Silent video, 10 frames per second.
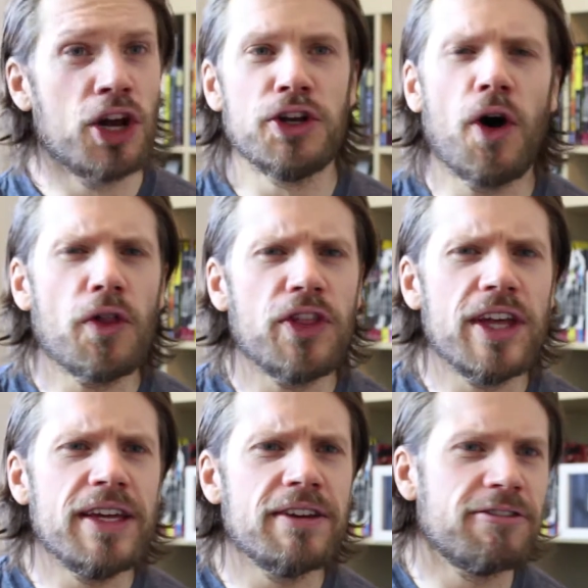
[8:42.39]
Not
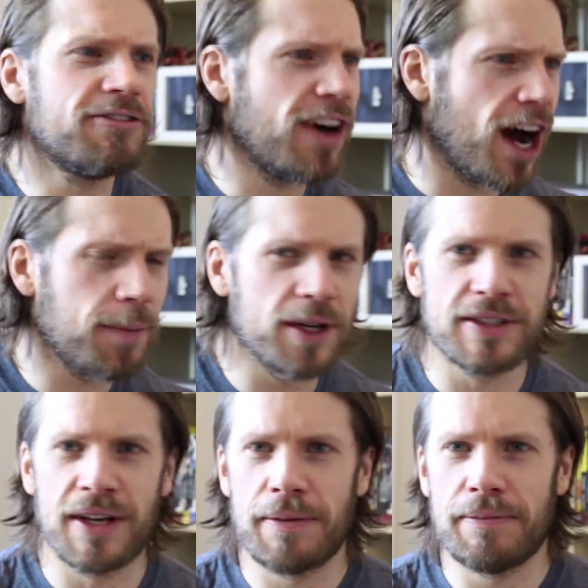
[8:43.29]
the farmers